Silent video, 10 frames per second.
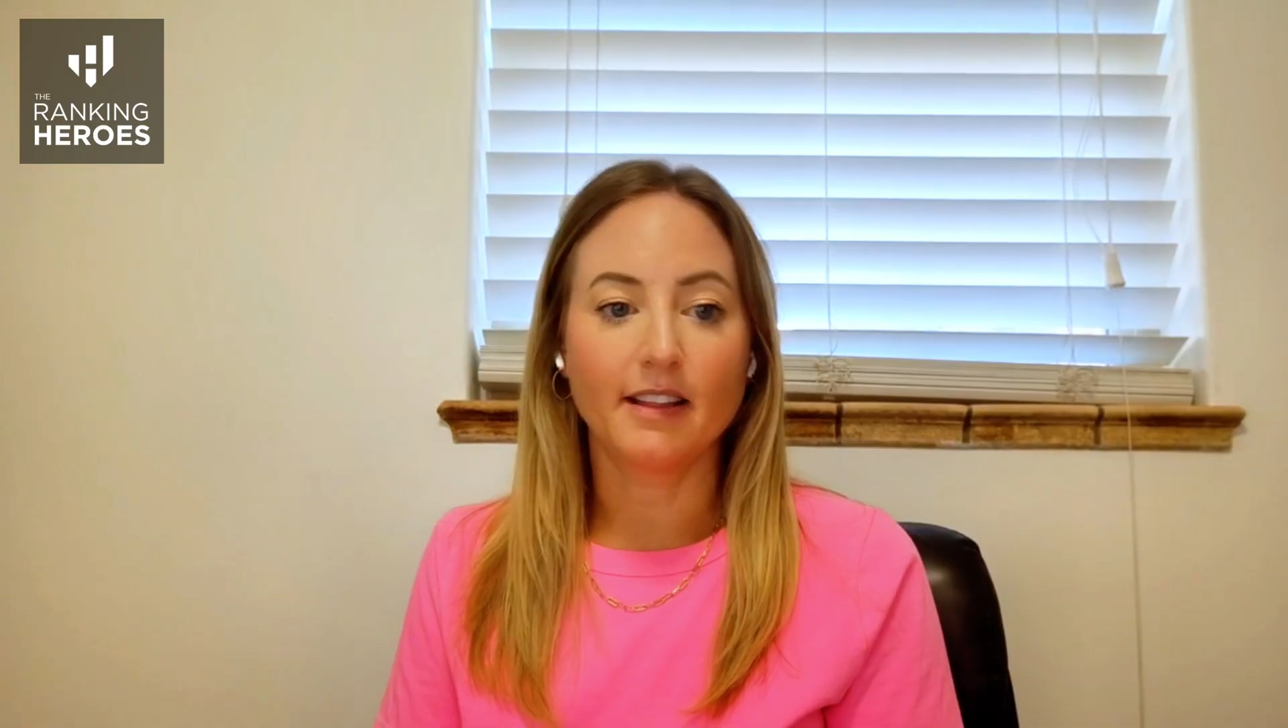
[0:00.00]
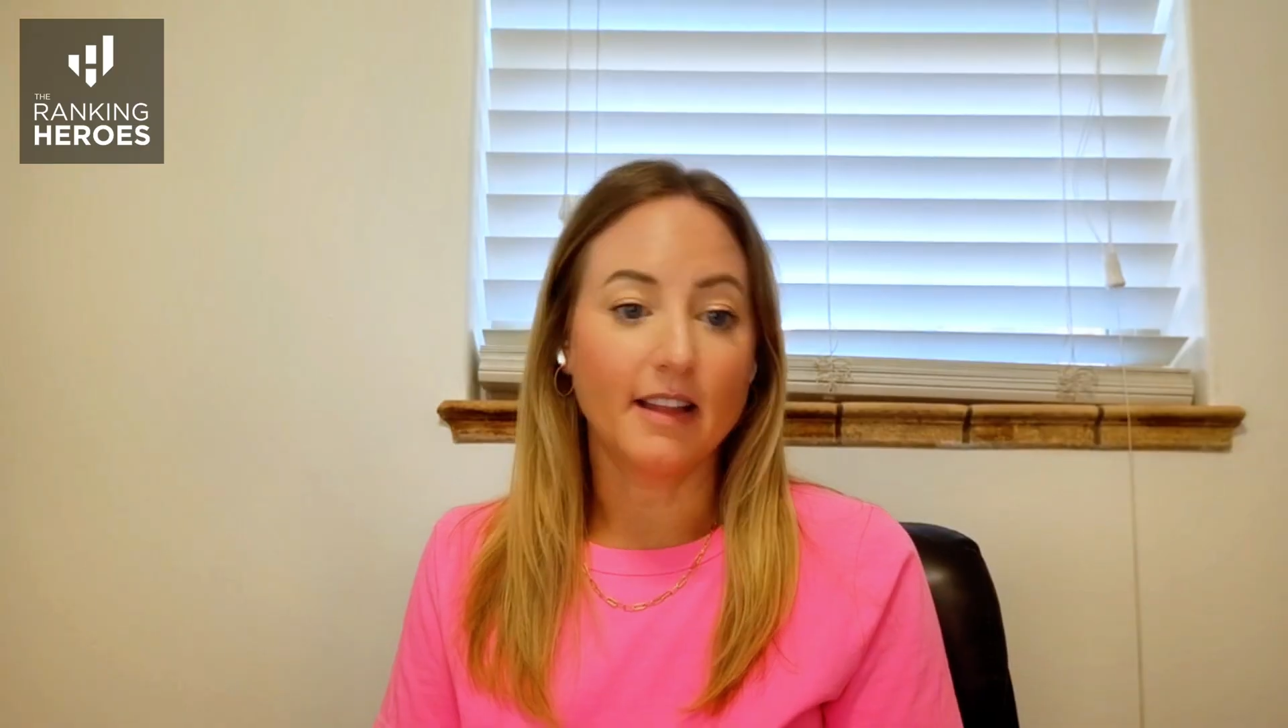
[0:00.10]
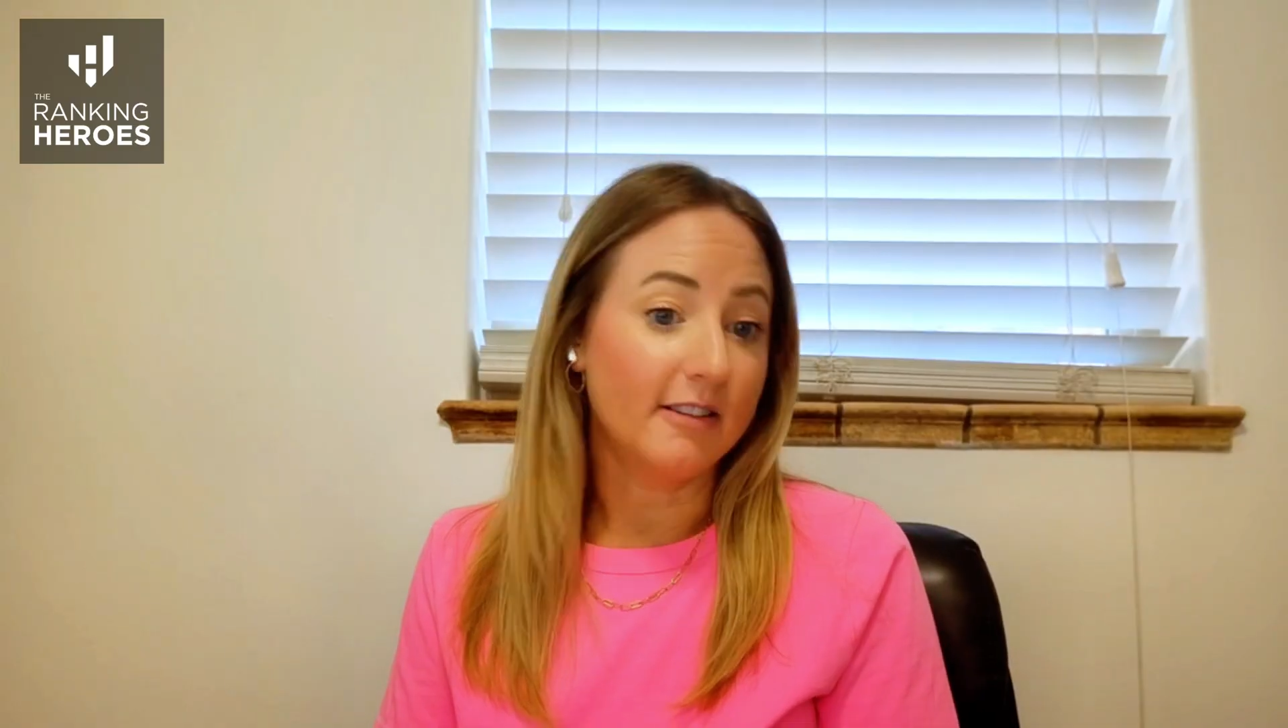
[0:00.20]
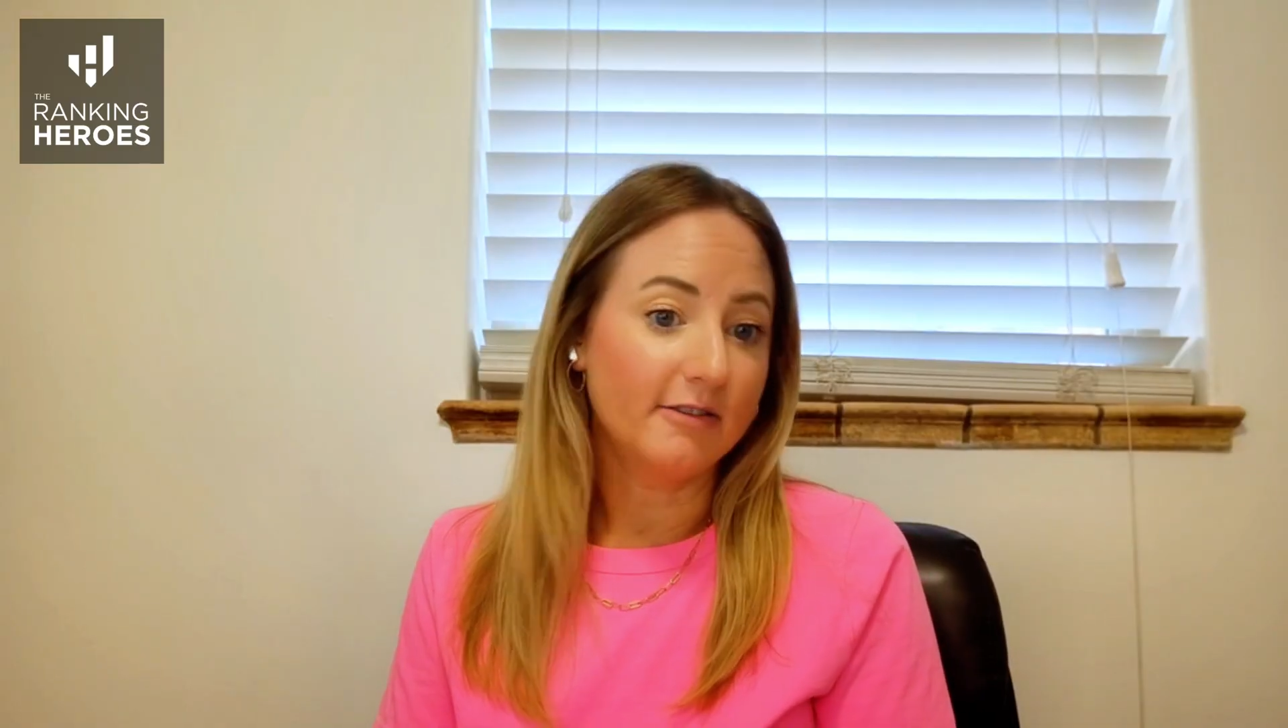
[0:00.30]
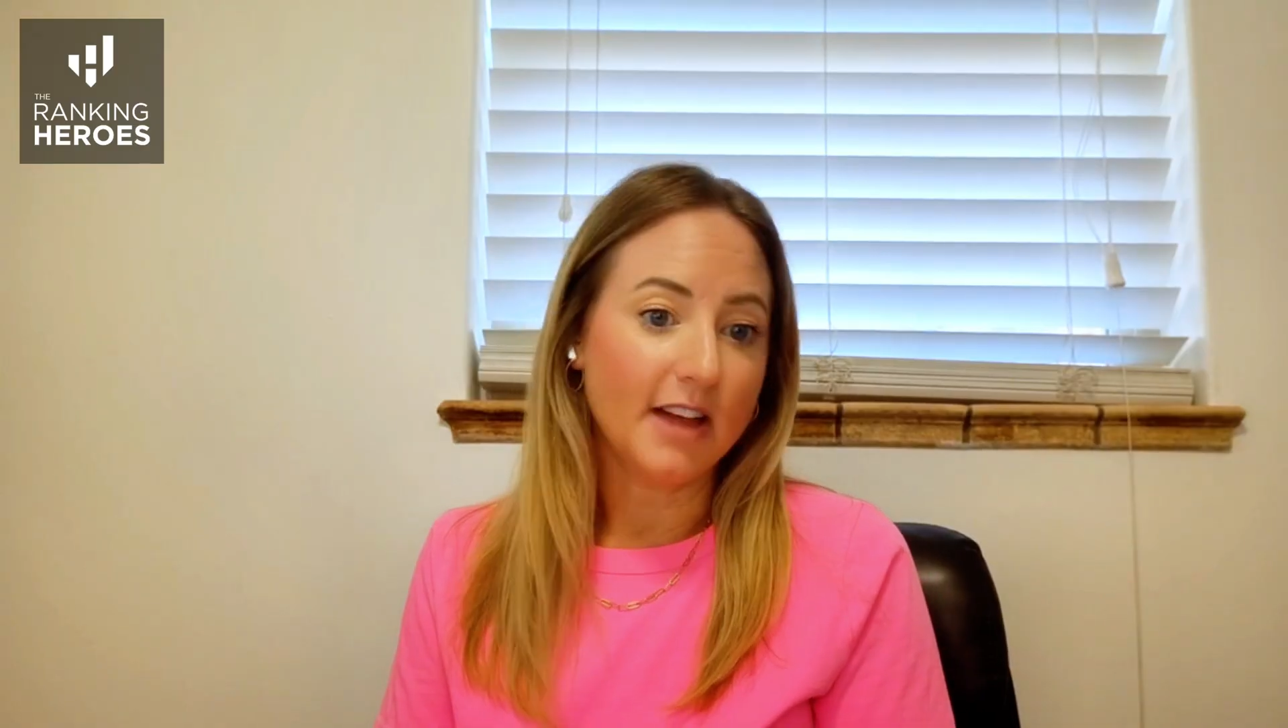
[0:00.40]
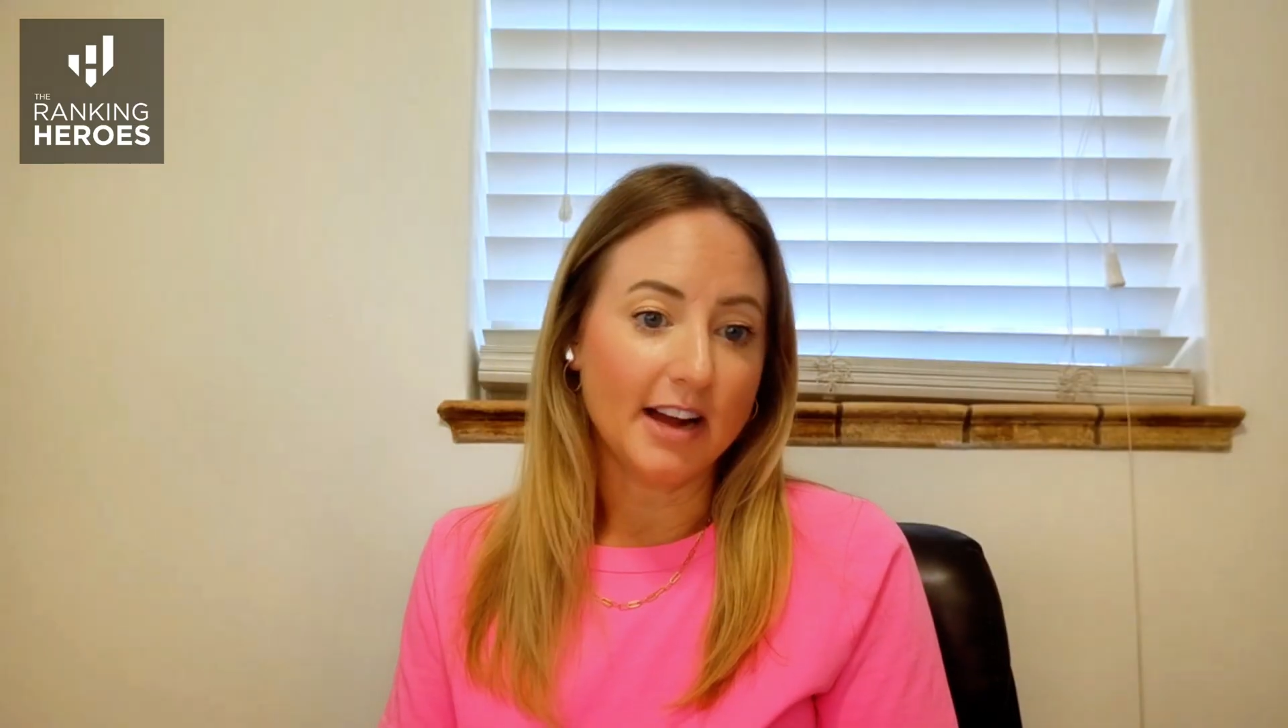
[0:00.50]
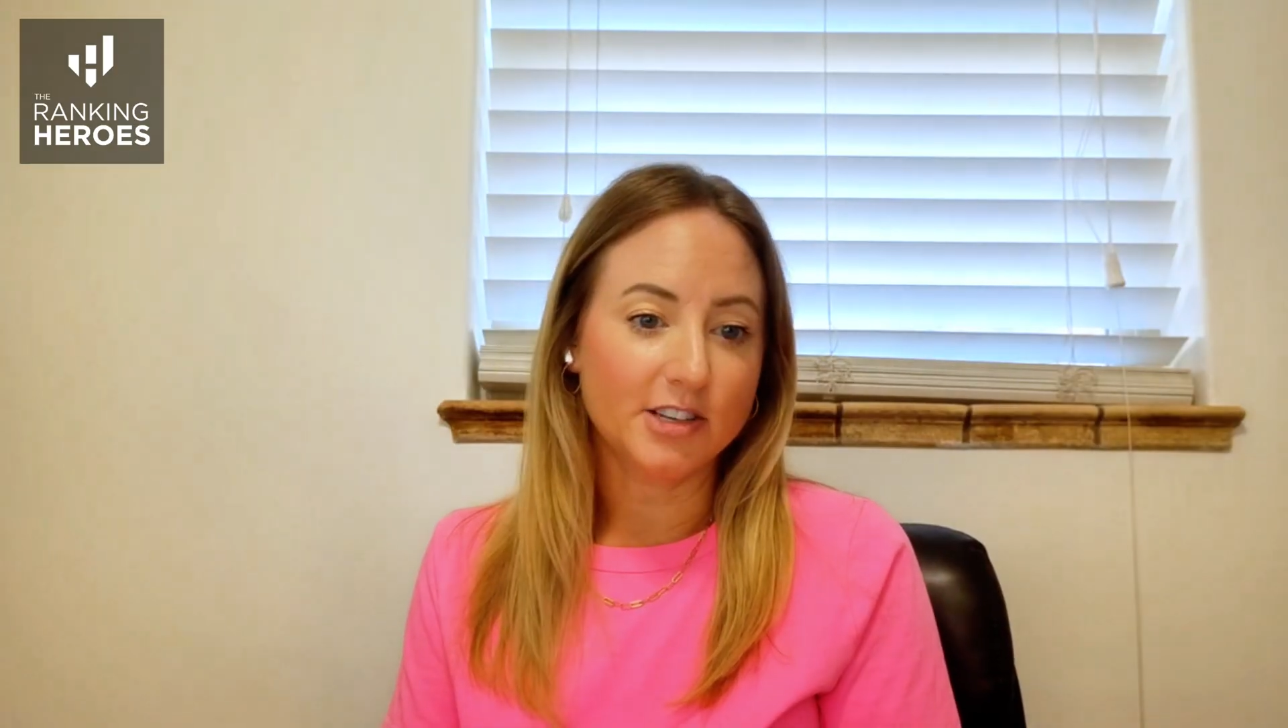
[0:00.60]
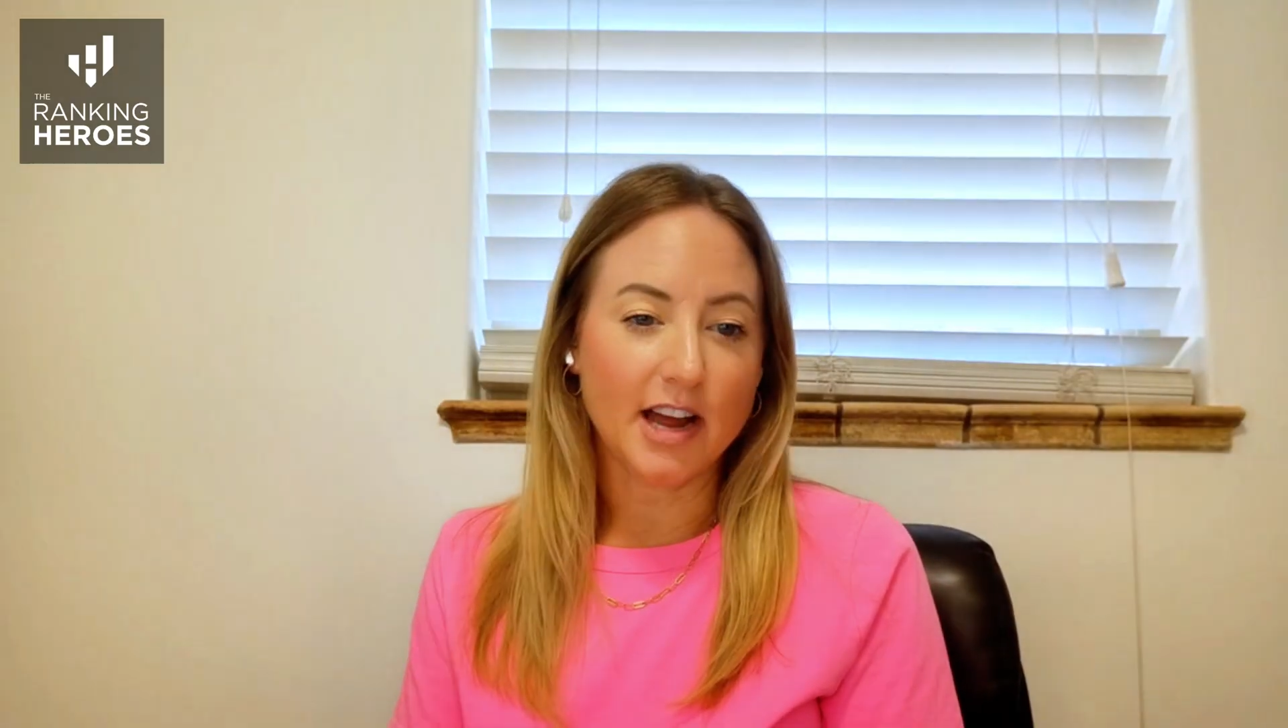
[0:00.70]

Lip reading: love that